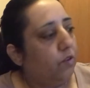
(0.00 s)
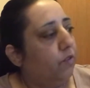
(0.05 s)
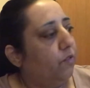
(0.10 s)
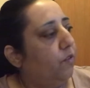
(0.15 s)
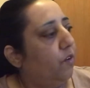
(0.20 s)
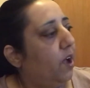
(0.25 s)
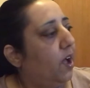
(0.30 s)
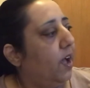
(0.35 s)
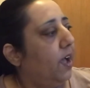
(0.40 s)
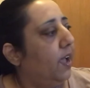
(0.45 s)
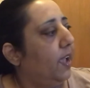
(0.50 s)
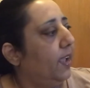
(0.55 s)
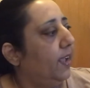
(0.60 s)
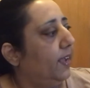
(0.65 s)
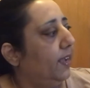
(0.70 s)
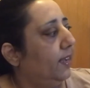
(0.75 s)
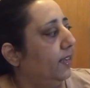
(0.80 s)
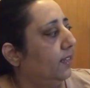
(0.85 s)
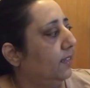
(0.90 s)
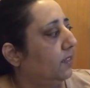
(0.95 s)

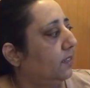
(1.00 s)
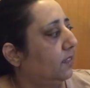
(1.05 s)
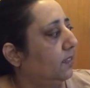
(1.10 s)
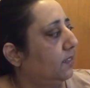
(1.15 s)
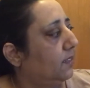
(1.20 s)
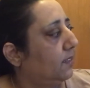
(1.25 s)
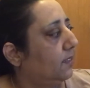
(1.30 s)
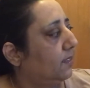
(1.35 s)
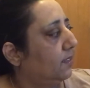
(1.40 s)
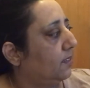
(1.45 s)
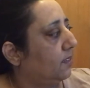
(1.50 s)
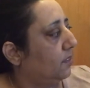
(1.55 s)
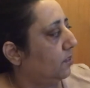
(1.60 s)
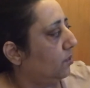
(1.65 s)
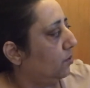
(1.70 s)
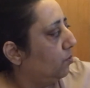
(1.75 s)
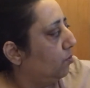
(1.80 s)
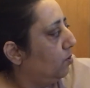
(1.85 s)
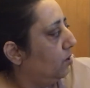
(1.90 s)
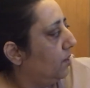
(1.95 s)
Right,
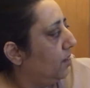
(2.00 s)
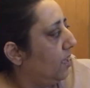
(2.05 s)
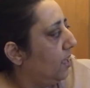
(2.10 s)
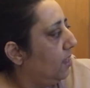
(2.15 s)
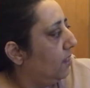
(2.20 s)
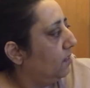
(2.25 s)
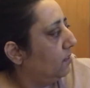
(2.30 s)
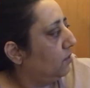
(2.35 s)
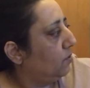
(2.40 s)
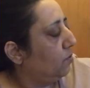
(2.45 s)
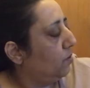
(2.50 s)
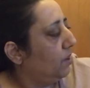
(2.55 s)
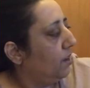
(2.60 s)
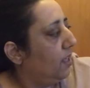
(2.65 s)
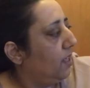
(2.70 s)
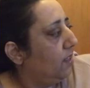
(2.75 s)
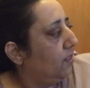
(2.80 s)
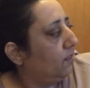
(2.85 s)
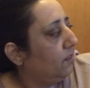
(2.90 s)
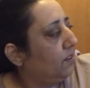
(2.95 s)
what else?
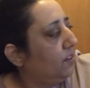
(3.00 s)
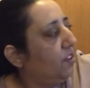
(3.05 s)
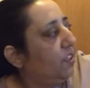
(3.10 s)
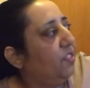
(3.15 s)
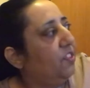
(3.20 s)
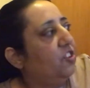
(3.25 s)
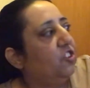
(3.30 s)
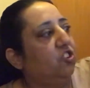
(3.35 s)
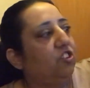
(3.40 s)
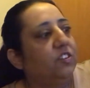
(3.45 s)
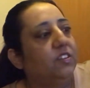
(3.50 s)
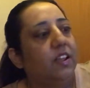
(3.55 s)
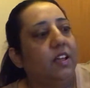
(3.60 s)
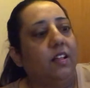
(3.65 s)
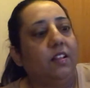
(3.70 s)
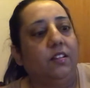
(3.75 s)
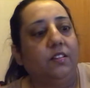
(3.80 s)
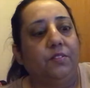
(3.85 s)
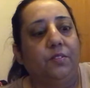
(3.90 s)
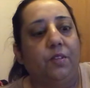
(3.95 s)
Another
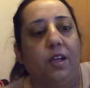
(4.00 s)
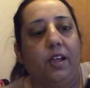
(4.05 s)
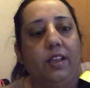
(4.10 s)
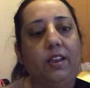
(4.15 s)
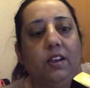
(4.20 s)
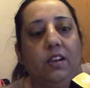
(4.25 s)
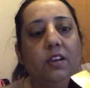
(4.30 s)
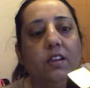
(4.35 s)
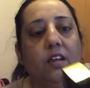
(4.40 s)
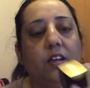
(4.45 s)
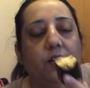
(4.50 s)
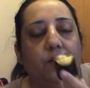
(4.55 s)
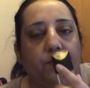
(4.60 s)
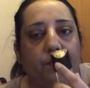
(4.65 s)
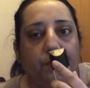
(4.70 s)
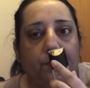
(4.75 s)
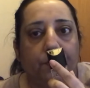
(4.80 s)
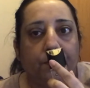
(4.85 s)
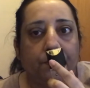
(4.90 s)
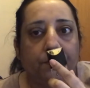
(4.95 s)
Chanel that I
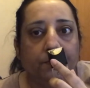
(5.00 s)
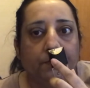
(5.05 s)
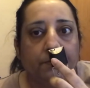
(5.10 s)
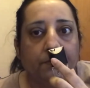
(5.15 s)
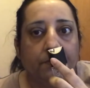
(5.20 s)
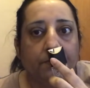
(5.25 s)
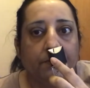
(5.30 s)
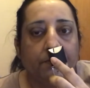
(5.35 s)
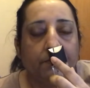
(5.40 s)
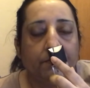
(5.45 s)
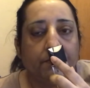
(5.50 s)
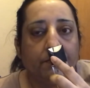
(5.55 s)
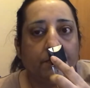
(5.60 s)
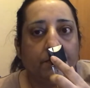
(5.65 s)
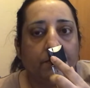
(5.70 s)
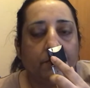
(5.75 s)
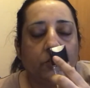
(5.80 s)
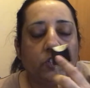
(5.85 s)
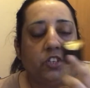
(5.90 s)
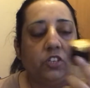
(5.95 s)
love,
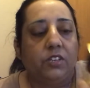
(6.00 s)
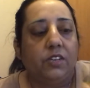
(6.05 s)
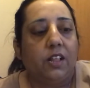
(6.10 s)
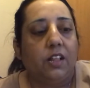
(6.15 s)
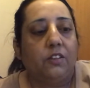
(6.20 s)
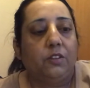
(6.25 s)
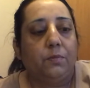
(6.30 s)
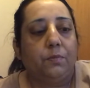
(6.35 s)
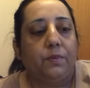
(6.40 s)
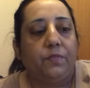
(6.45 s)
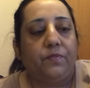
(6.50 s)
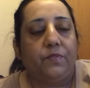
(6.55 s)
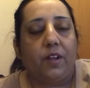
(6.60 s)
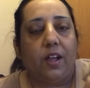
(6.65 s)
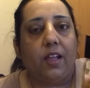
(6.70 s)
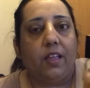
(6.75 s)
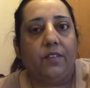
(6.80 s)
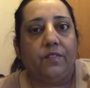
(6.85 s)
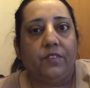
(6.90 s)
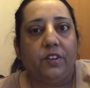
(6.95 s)
Chanel number
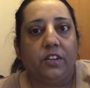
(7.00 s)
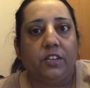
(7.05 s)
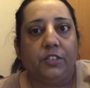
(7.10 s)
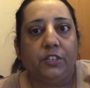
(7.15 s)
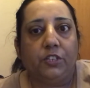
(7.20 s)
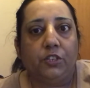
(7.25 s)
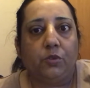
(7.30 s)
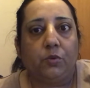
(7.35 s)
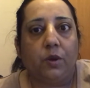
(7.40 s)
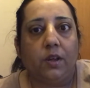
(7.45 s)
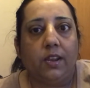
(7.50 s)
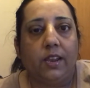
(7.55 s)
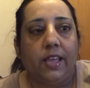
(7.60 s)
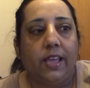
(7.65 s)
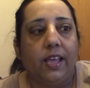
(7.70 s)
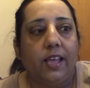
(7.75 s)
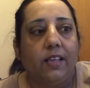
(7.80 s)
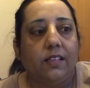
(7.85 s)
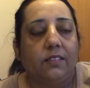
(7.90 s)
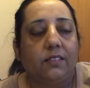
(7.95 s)
5 Eau de
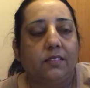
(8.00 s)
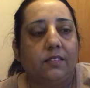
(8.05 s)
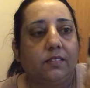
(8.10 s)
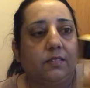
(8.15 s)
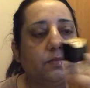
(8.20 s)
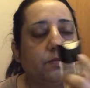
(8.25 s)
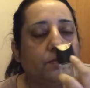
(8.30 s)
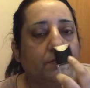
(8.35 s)
Toilette.